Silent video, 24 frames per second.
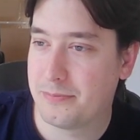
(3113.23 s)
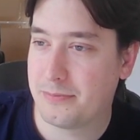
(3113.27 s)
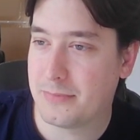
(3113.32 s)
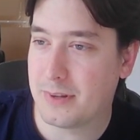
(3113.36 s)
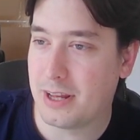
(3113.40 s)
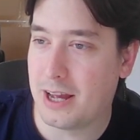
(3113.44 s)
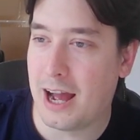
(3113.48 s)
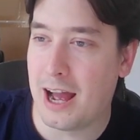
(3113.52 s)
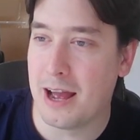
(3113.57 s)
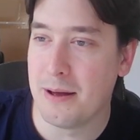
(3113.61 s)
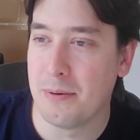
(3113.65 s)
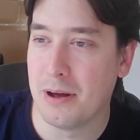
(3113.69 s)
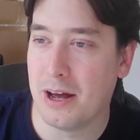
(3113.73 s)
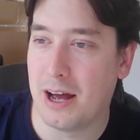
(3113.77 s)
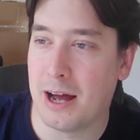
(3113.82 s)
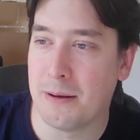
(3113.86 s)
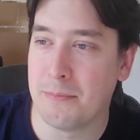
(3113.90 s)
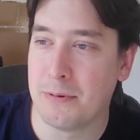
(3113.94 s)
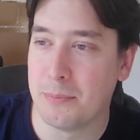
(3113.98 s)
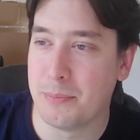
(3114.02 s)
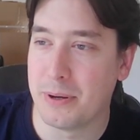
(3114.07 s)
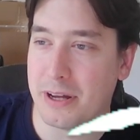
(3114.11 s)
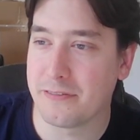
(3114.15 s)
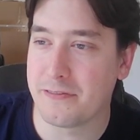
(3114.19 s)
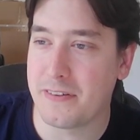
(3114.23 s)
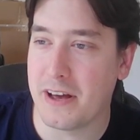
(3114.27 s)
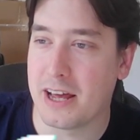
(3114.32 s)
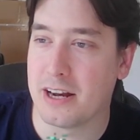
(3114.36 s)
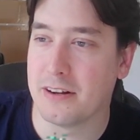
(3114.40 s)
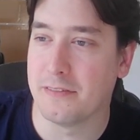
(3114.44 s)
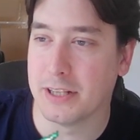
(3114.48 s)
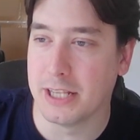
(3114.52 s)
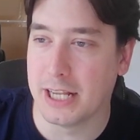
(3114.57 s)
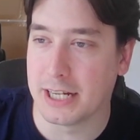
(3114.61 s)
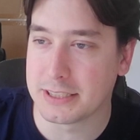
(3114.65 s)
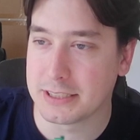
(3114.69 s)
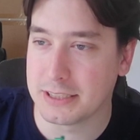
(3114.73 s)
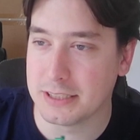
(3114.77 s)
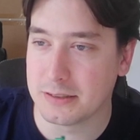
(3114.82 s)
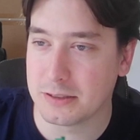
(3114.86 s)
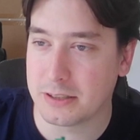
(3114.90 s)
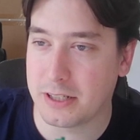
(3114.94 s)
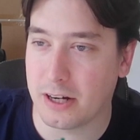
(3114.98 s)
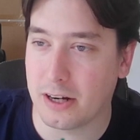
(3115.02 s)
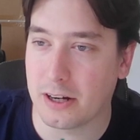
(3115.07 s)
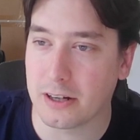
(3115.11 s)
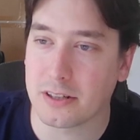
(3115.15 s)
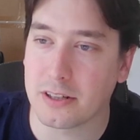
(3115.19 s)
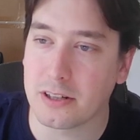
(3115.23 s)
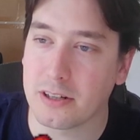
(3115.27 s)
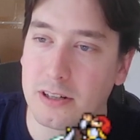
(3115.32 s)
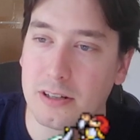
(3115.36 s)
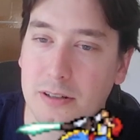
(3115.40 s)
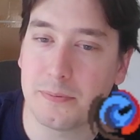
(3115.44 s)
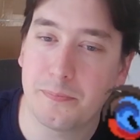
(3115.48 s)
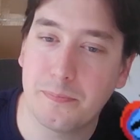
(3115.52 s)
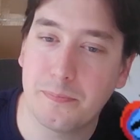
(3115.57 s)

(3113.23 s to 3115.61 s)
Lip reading: I'm a big fan of Alexa's character.